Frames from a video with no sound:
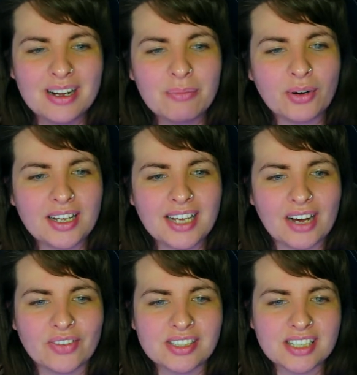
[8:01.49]
Body
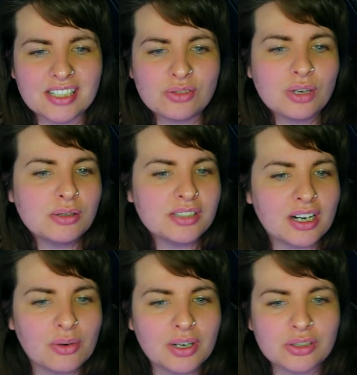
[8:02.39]
count The Cecil
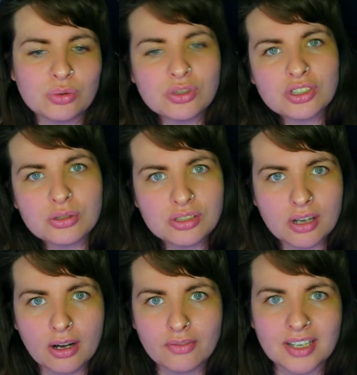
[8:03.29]
Hotel has also
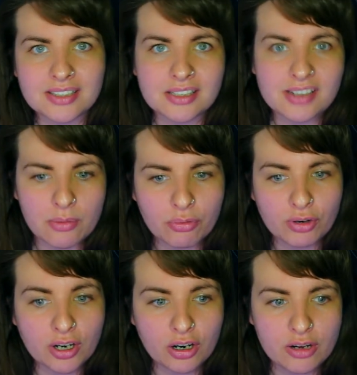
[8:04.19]
served as a
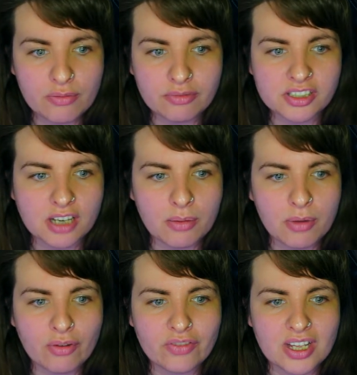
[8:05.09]
temporary home for some
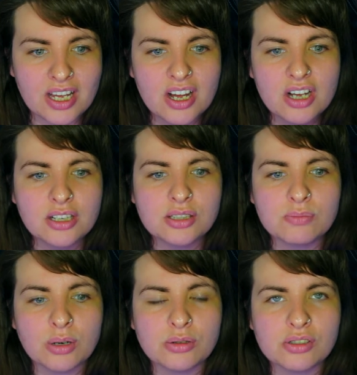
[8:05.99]
of the
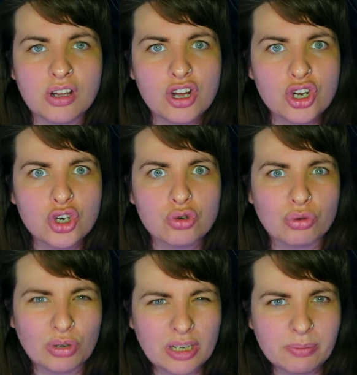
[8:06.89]
most
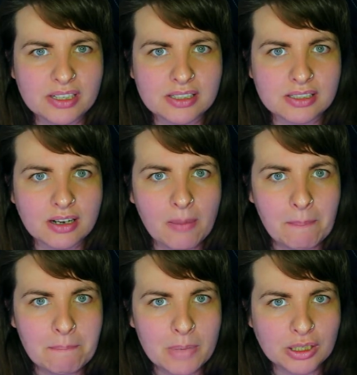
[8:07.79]
creepiest
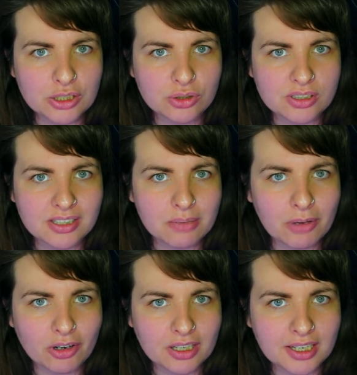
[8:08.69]
murderers in
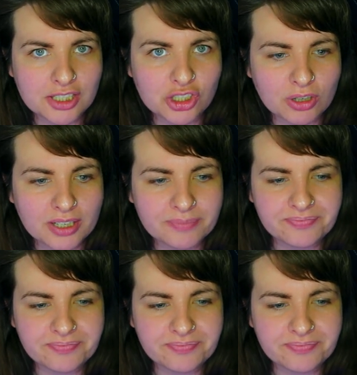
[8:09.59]
American history.